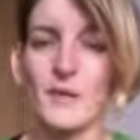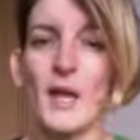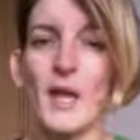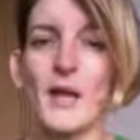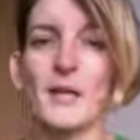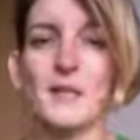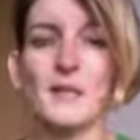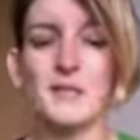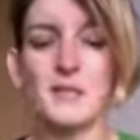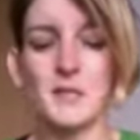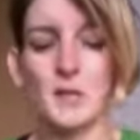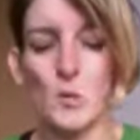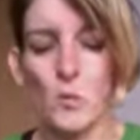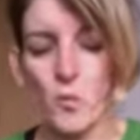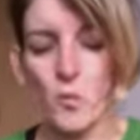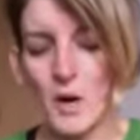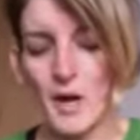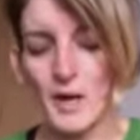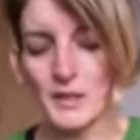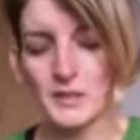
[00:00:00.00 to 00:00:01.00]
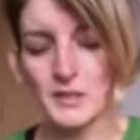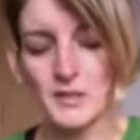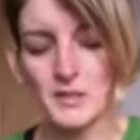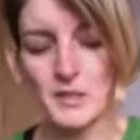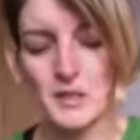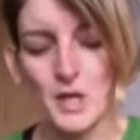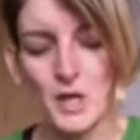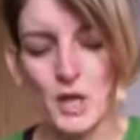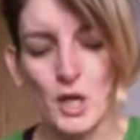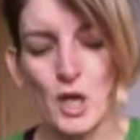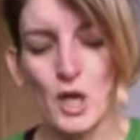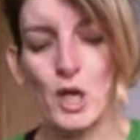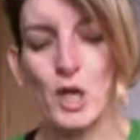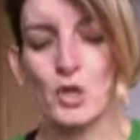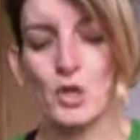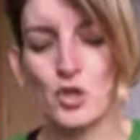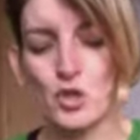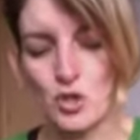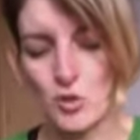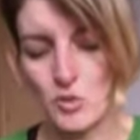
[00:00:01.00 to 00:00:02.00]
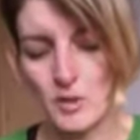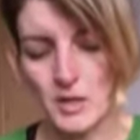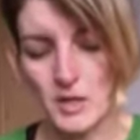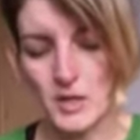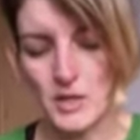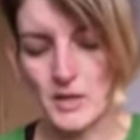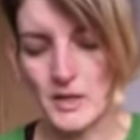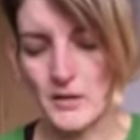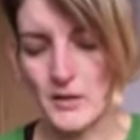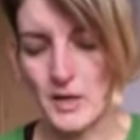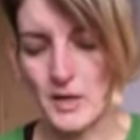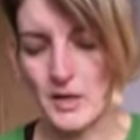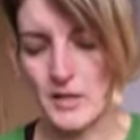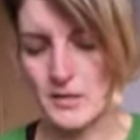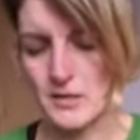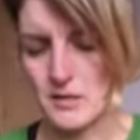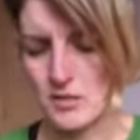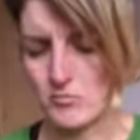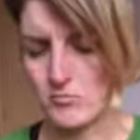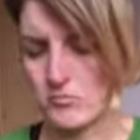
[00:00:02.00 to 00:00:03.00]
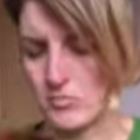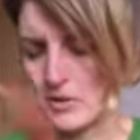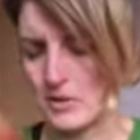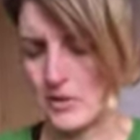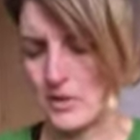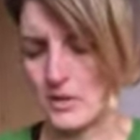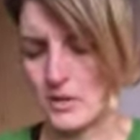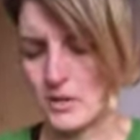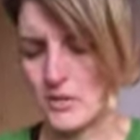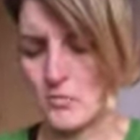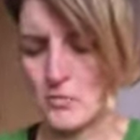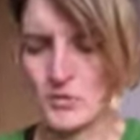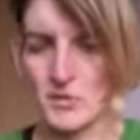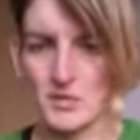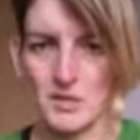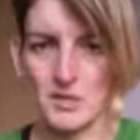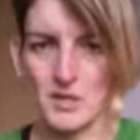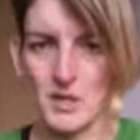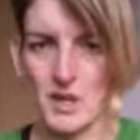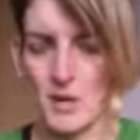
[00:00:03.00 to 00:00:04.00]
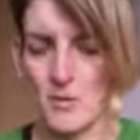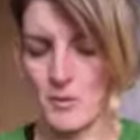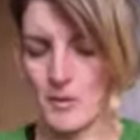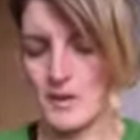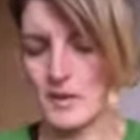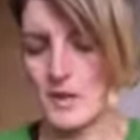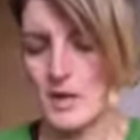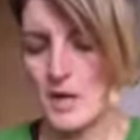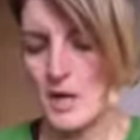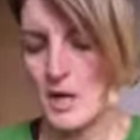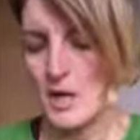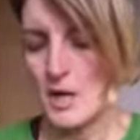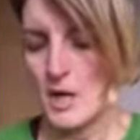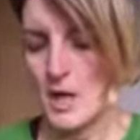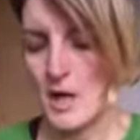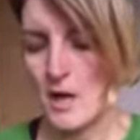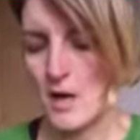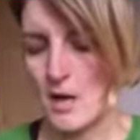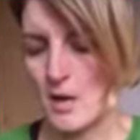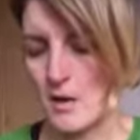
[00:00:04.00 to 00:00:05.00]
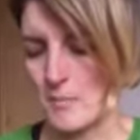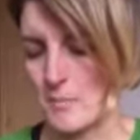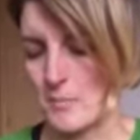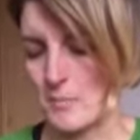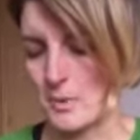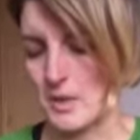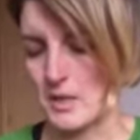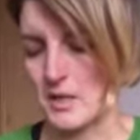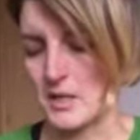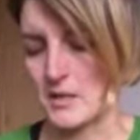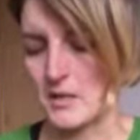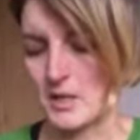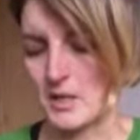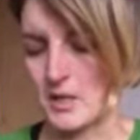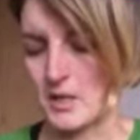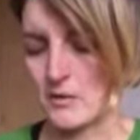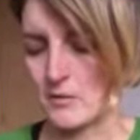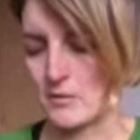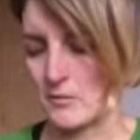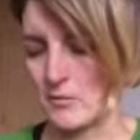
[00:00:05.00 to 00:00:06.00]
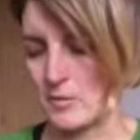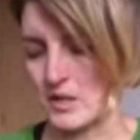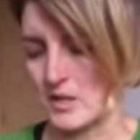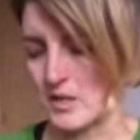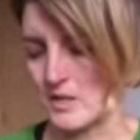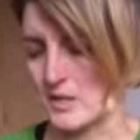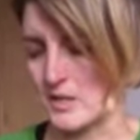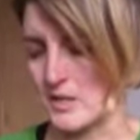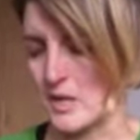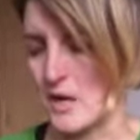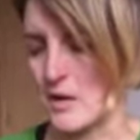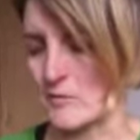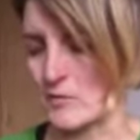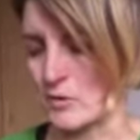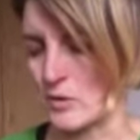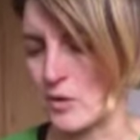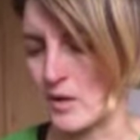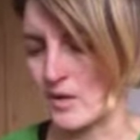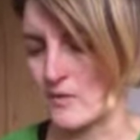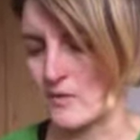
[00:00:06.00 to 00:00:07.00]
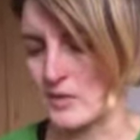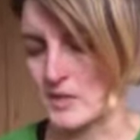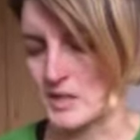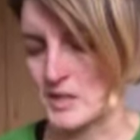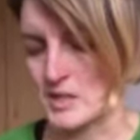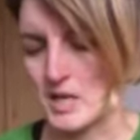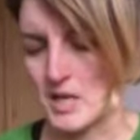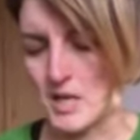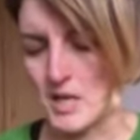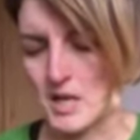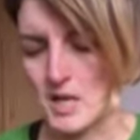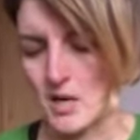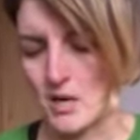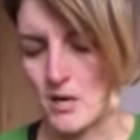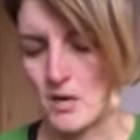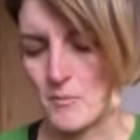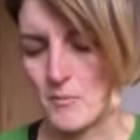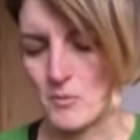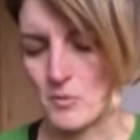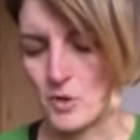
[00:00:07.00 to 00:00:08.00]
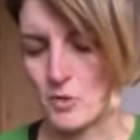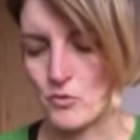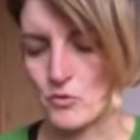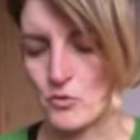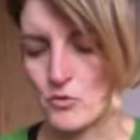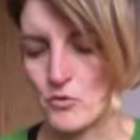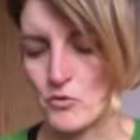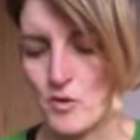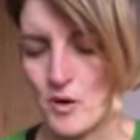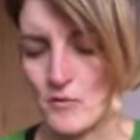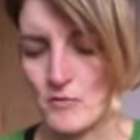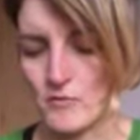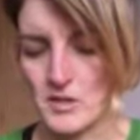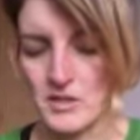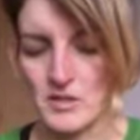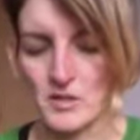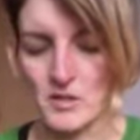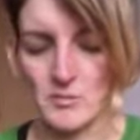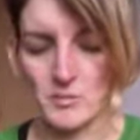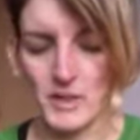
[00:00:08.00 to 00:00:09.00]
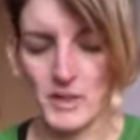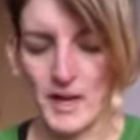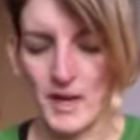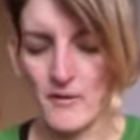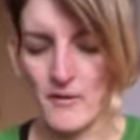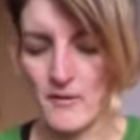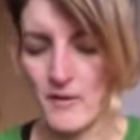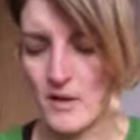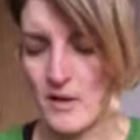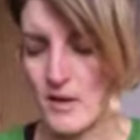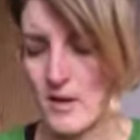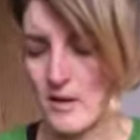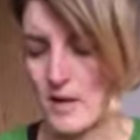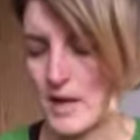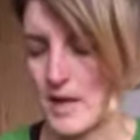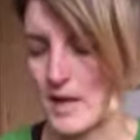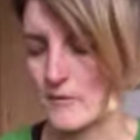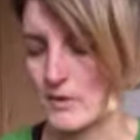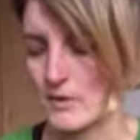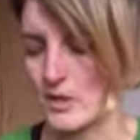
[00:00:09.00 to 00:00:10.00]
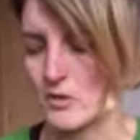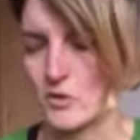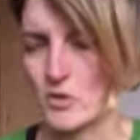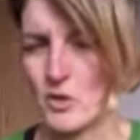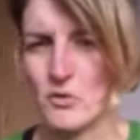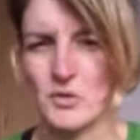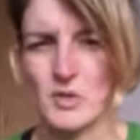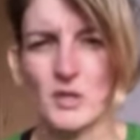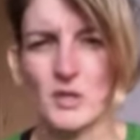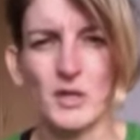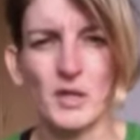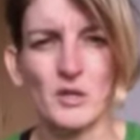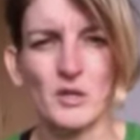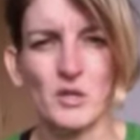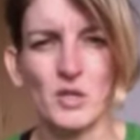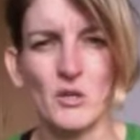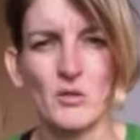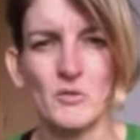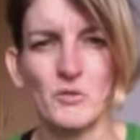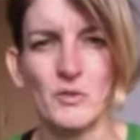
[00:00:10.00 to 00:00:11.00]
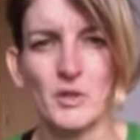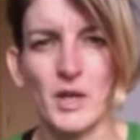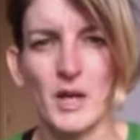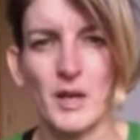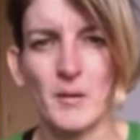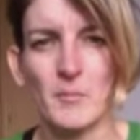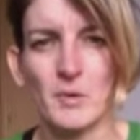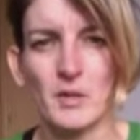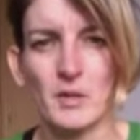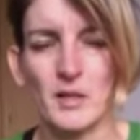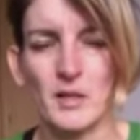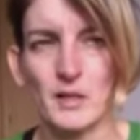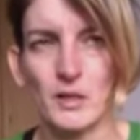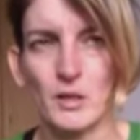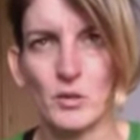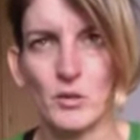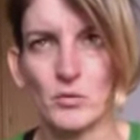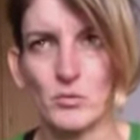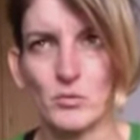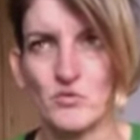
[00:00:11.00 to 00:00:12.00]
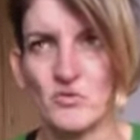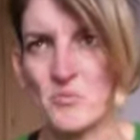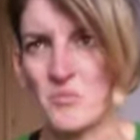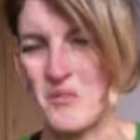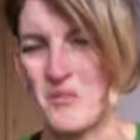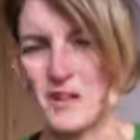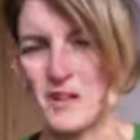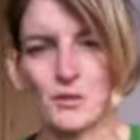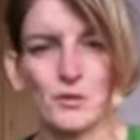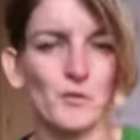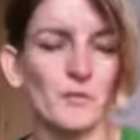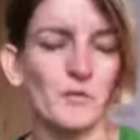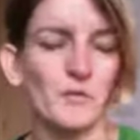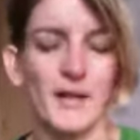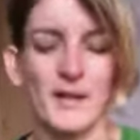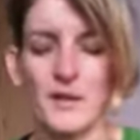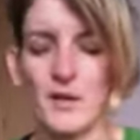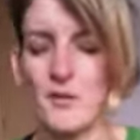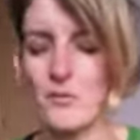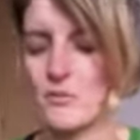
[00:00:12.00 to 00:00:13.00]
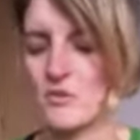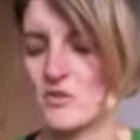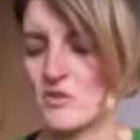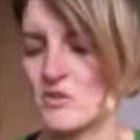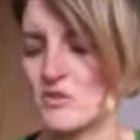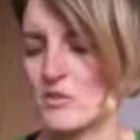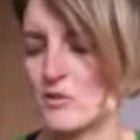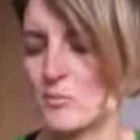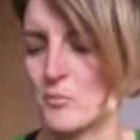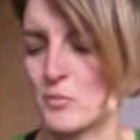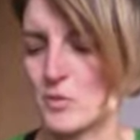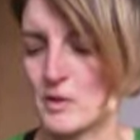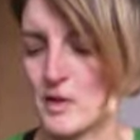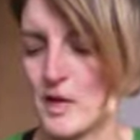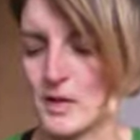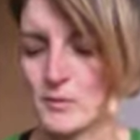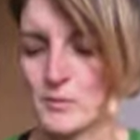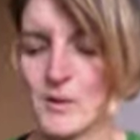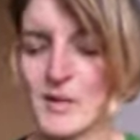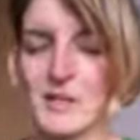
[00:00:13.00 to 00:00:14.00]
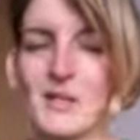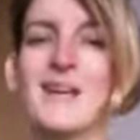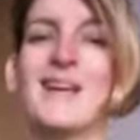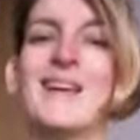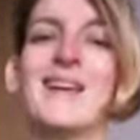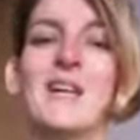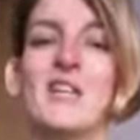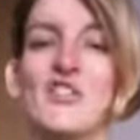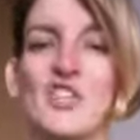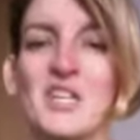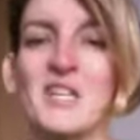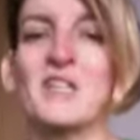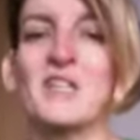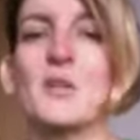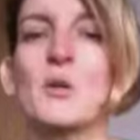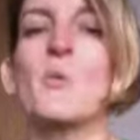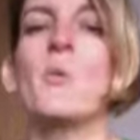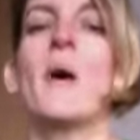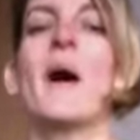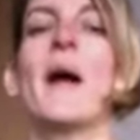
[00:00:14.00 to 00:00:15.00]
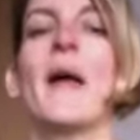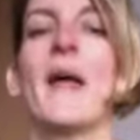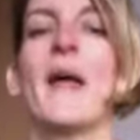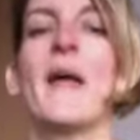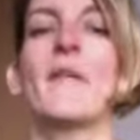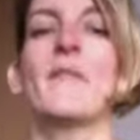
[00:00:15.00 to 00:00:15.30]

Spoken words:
and it's quite a chunky leather. It's a, I think this one's a Darwin, but either whether it's Darwin or NBT, those two are reasonably heavy in those. I think she also came in like a something glove leather, which is a lot more lightweight. She is quite a